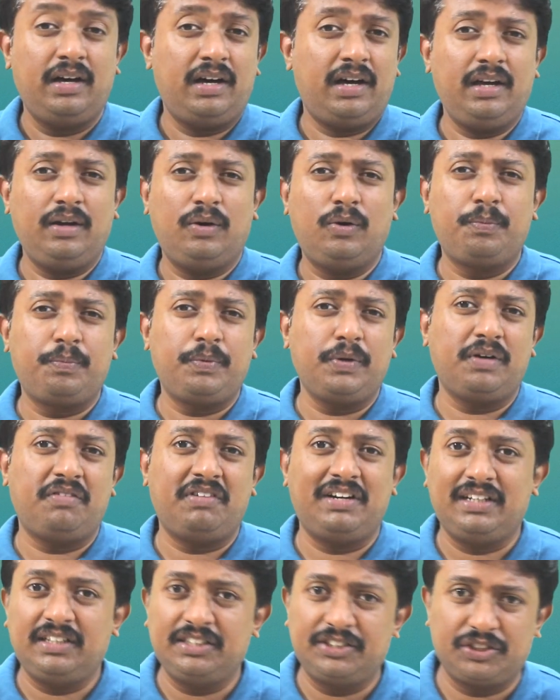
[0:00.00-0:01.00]
I hope you have
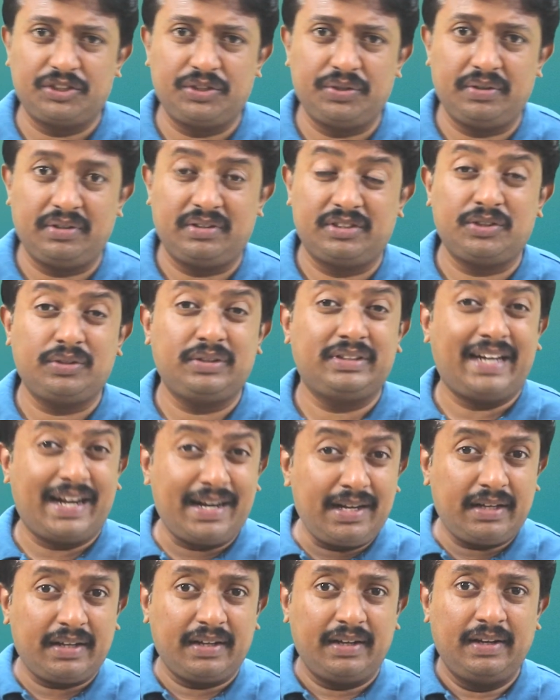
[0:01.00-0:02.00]
understood. So
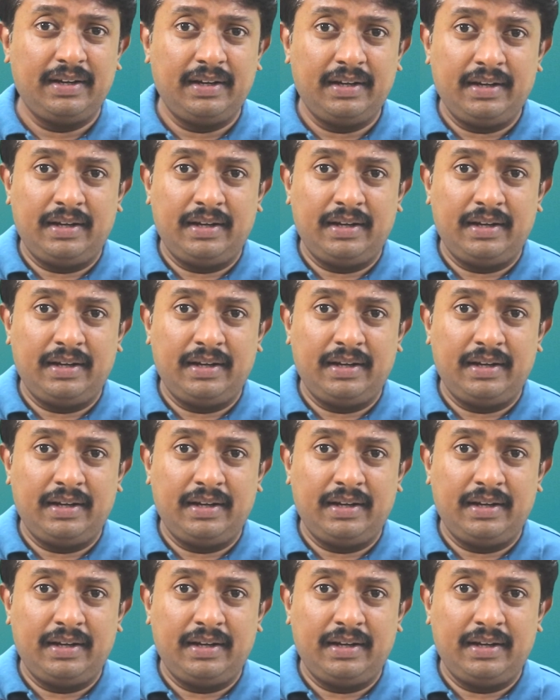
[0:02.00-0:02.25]
that